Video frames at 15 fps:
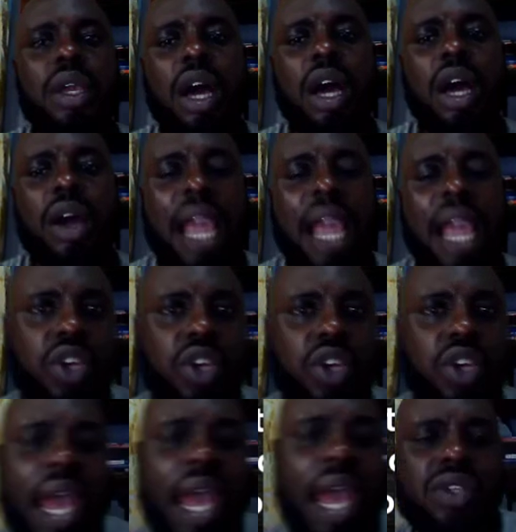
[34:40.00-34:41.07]
guiding
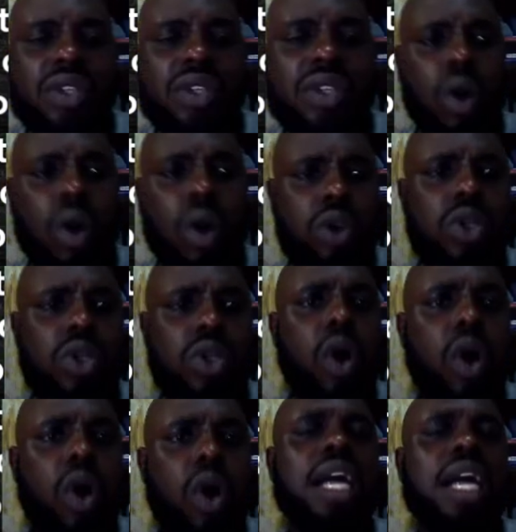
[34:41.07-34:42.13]
you guys on
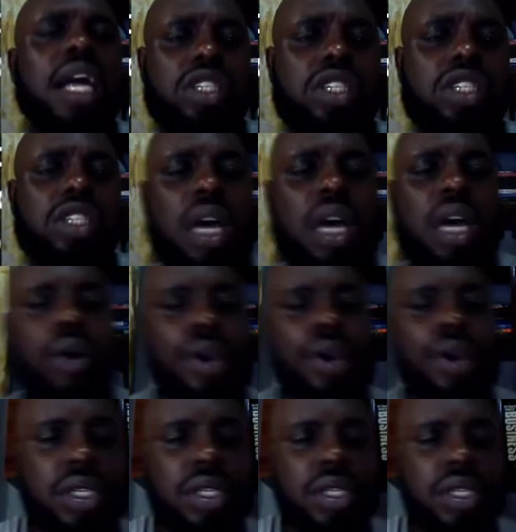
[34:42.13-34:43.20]
other digital
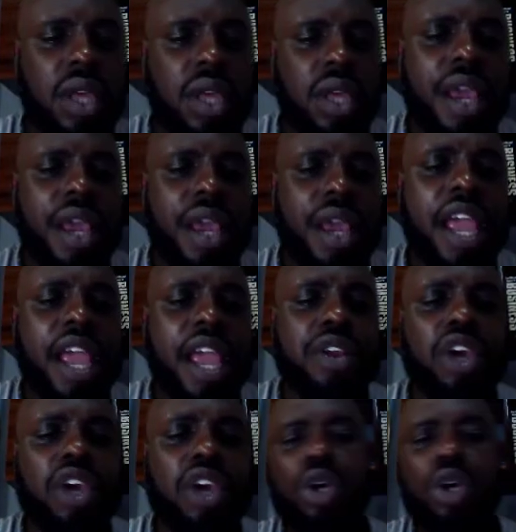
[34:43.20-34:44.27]
currency.
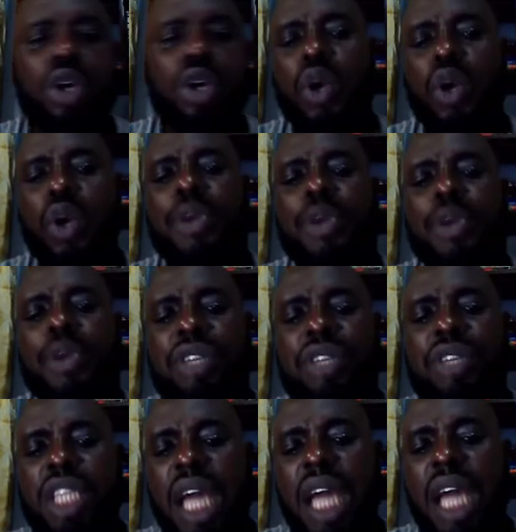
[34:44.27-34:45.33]
Education will be
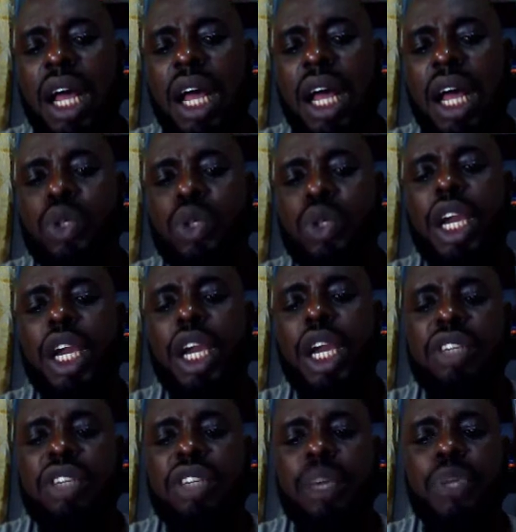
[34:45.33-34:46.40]
critical to
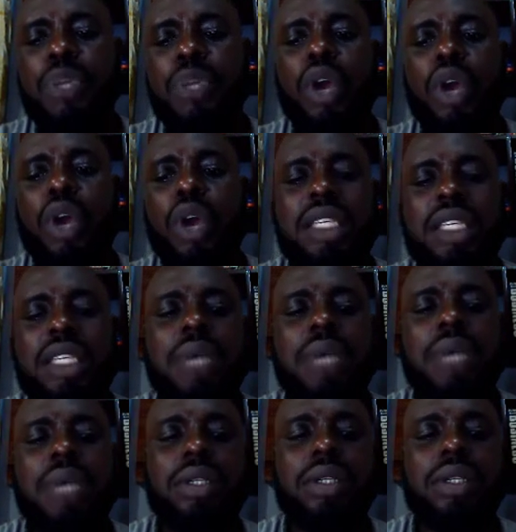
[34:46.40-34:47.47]
increasing Bitcoin
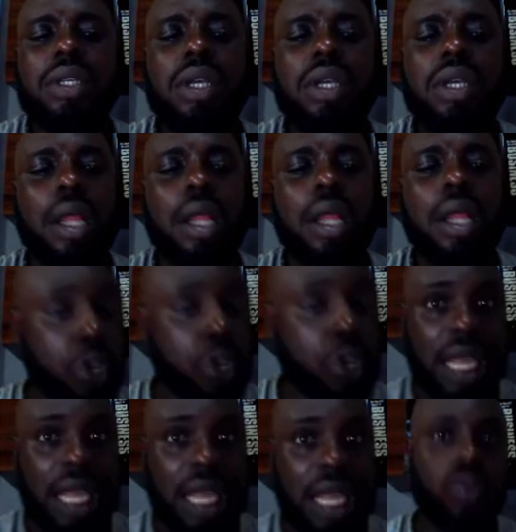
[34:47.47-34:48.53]
acceptance,
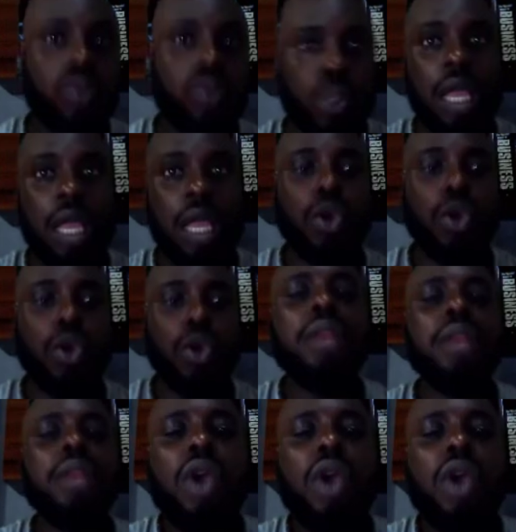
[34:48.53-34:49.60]
such as what I'm
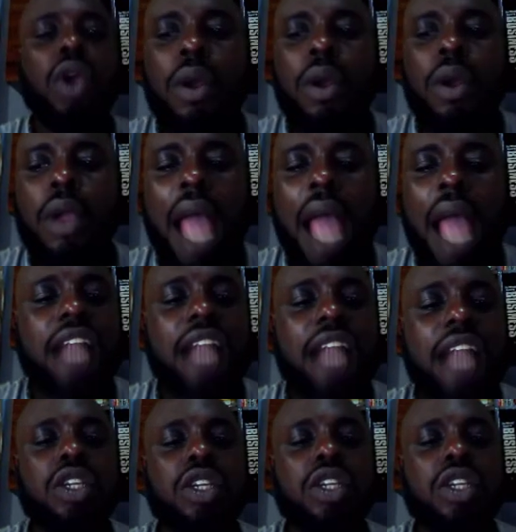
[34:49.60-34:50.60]
doing, and